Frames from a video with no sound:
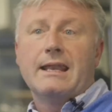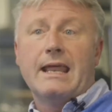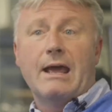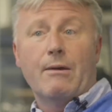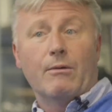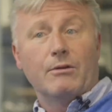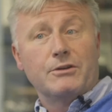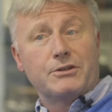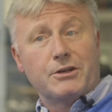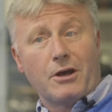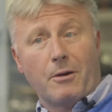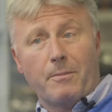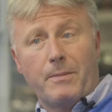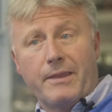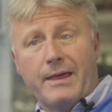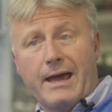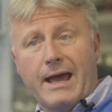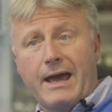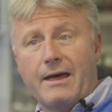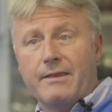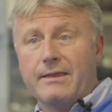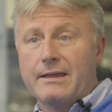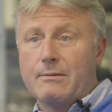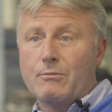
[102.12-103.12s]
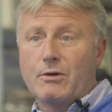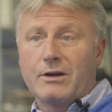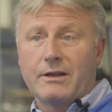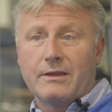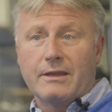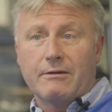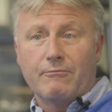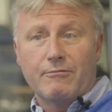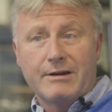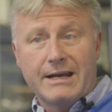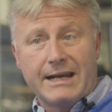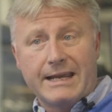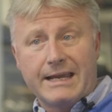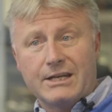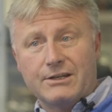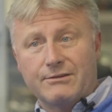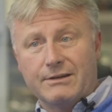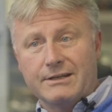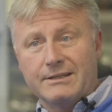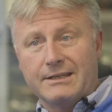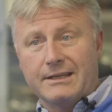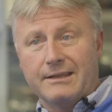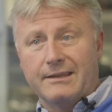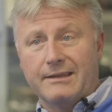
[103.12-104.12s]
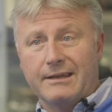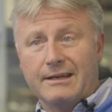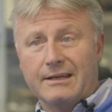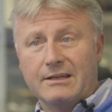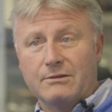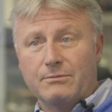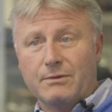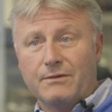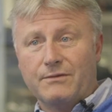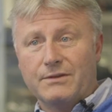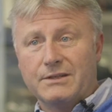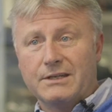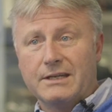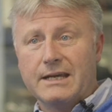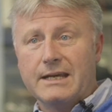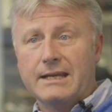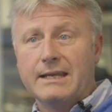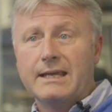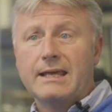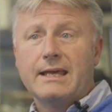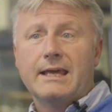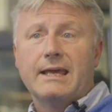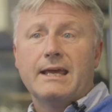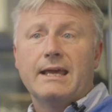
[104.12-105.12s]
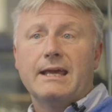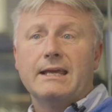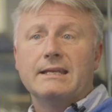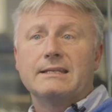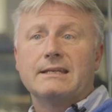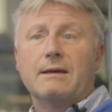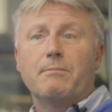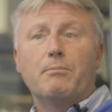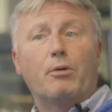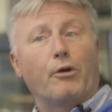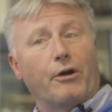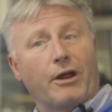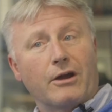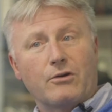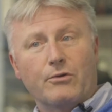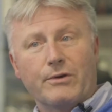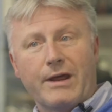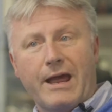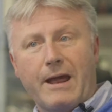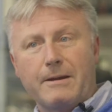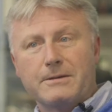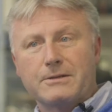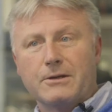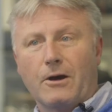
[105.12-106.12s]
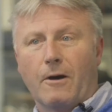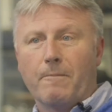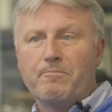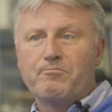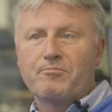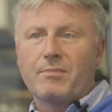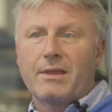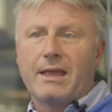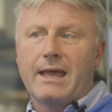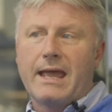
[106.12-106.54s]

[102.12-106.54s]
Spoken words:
Now, on top of that, one of the really interesting things we've seen is a product called AirTop.